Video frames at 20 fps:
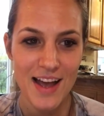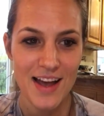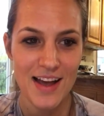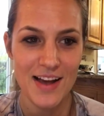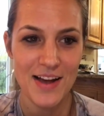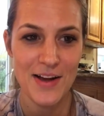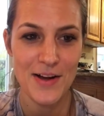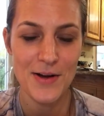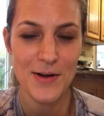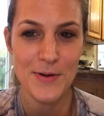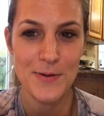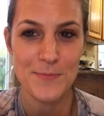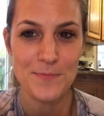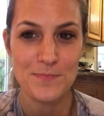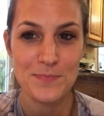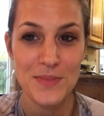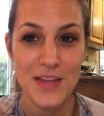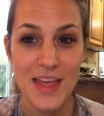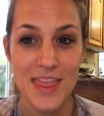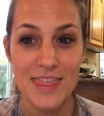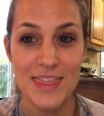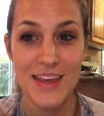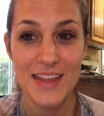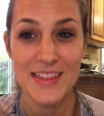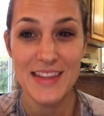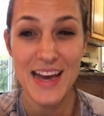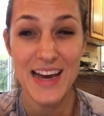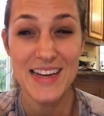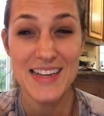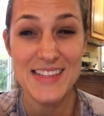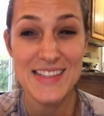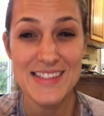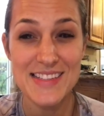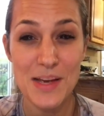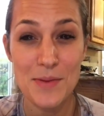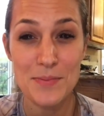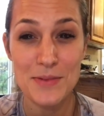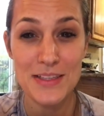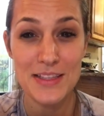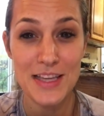then that is
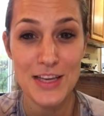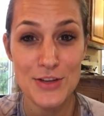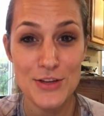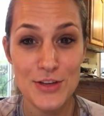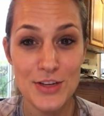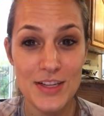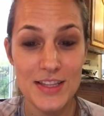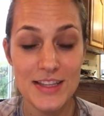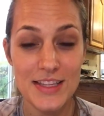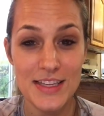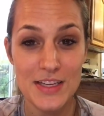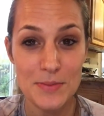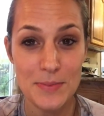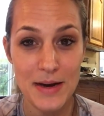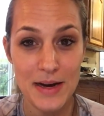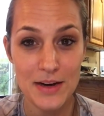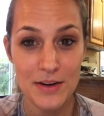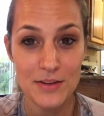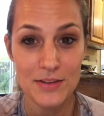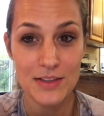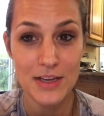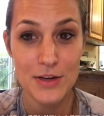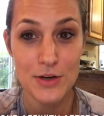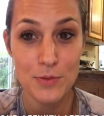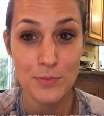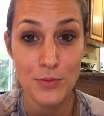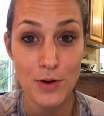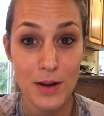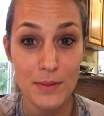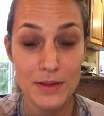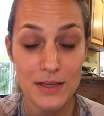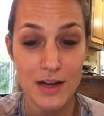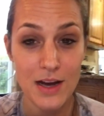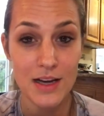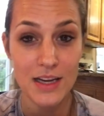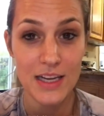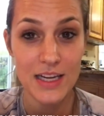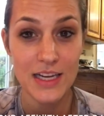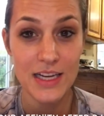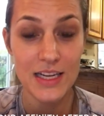something that you need to think about, that you're probably
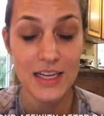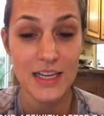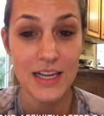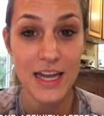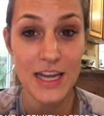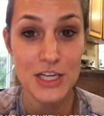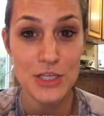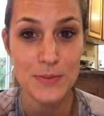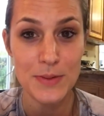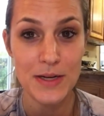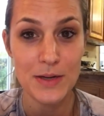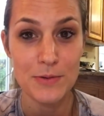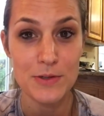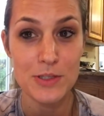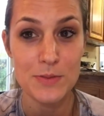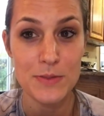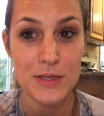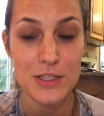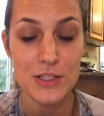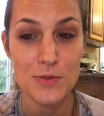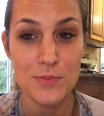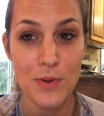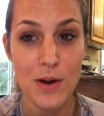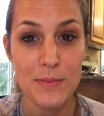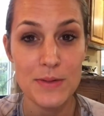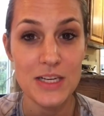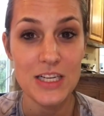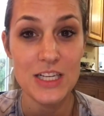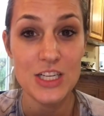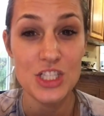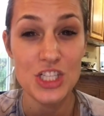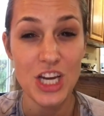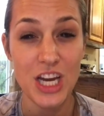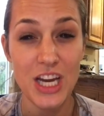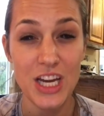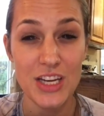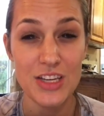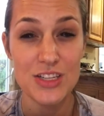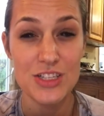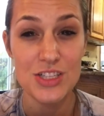not getting engagement, which means you probably need to
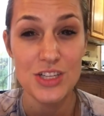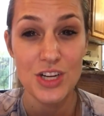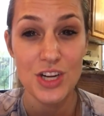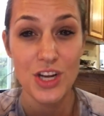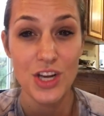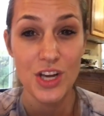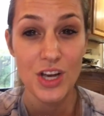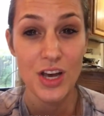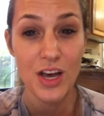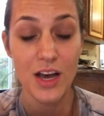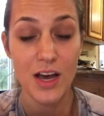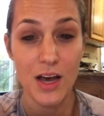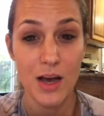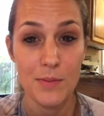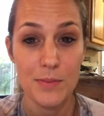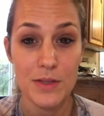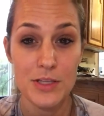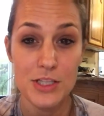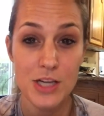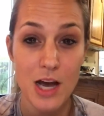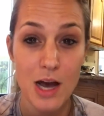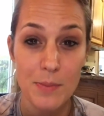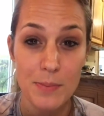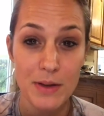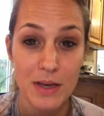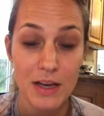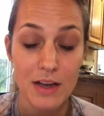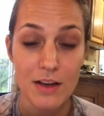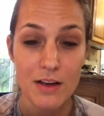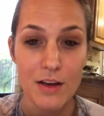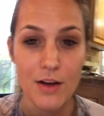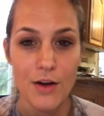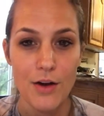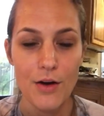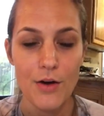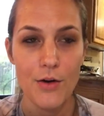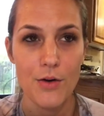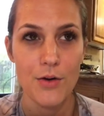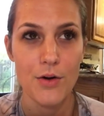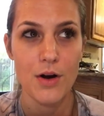change the topic
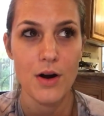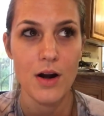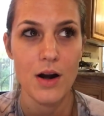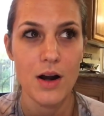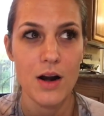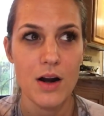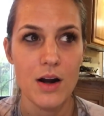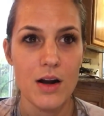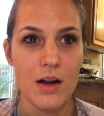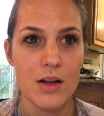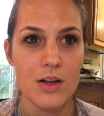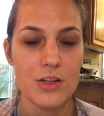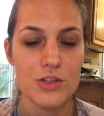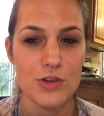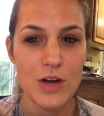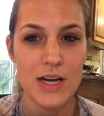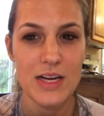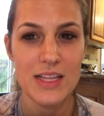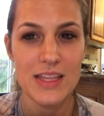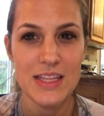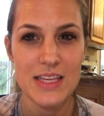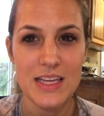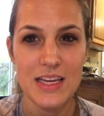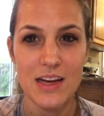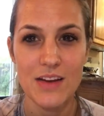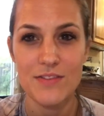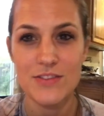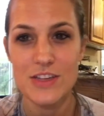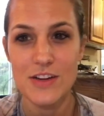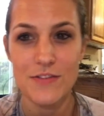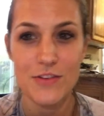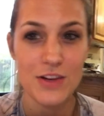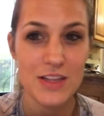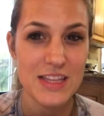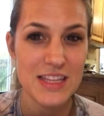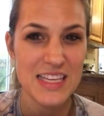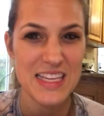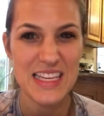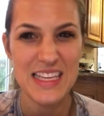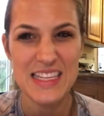or try to think of
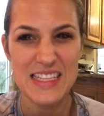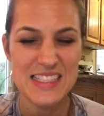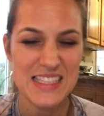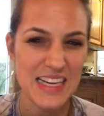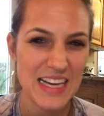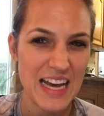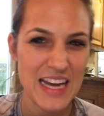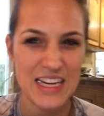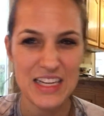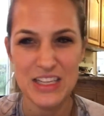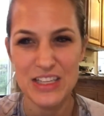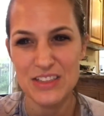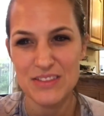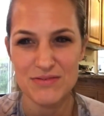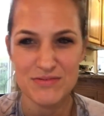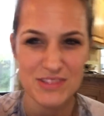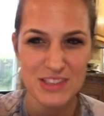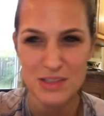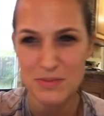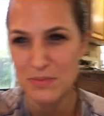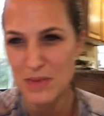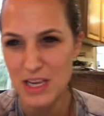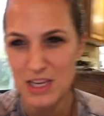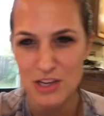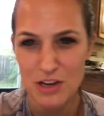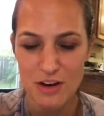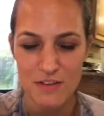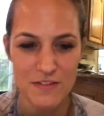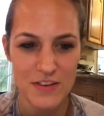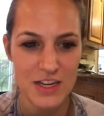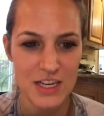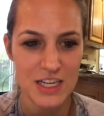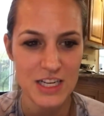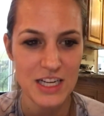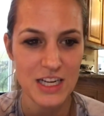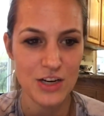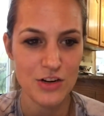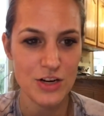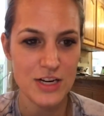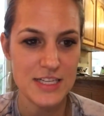different things that kind of to make your
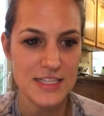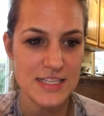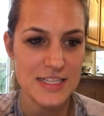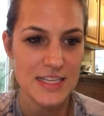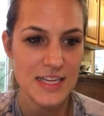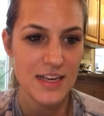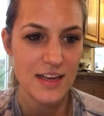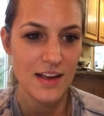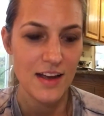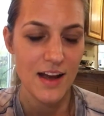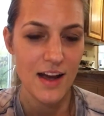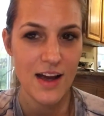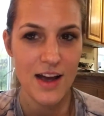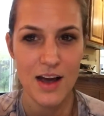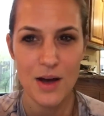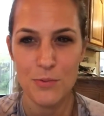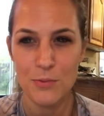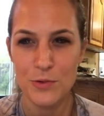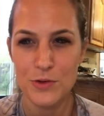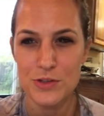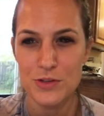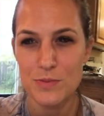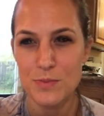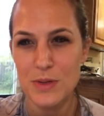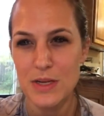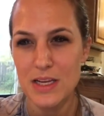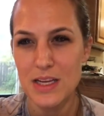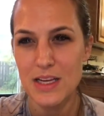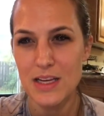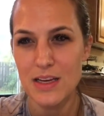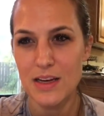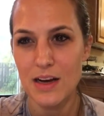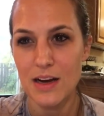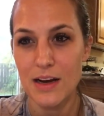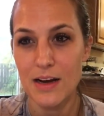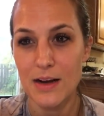affinity increase, which would be